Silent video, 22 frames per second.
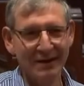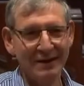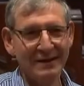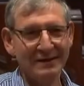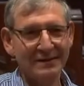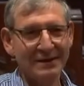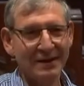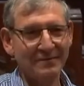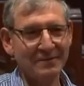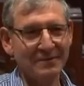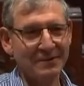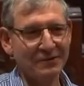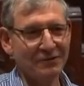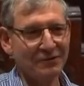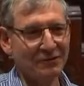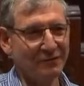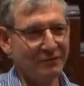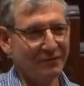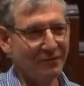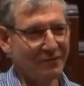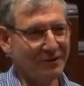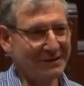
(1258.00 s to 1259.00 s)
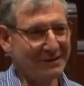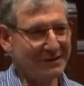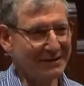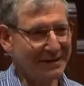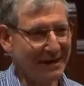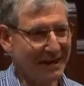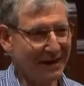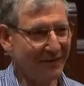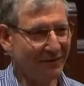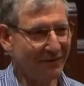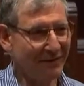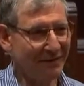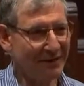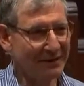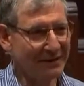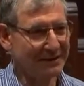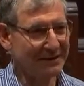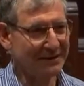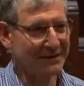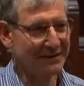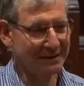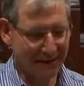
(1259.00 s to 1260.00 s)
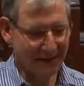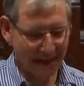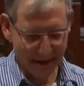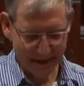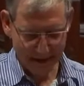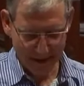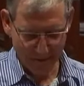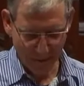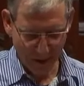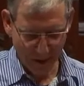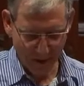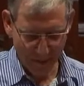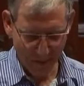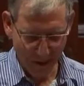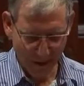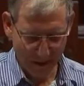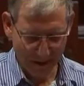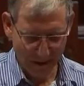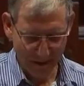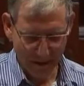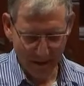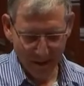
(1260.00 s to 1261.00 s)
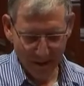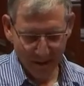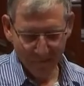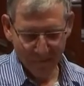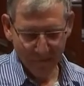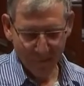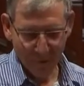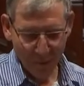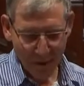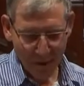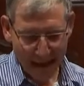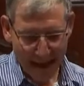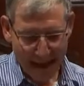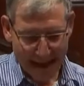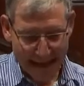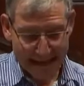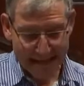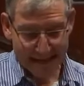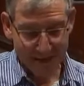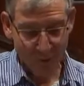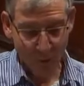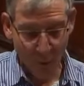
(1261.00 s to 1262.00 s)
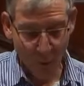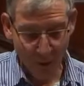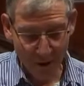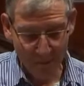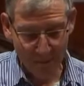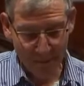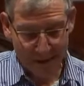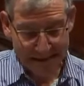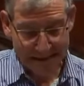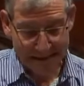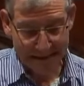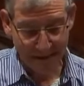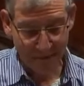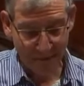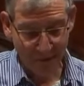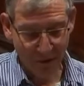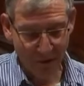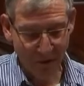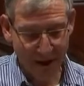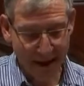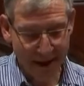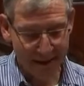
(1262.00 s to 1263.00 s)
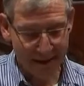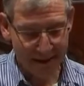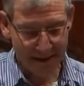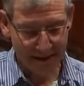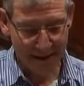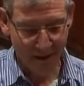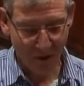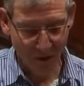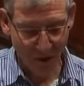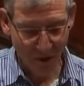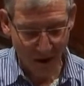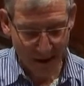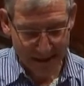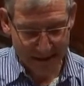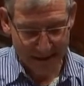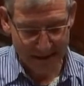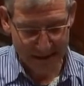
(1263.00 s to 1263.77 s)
chapter 2, verse 10 really stuck in my mind. For we are his workmanship, created in Christ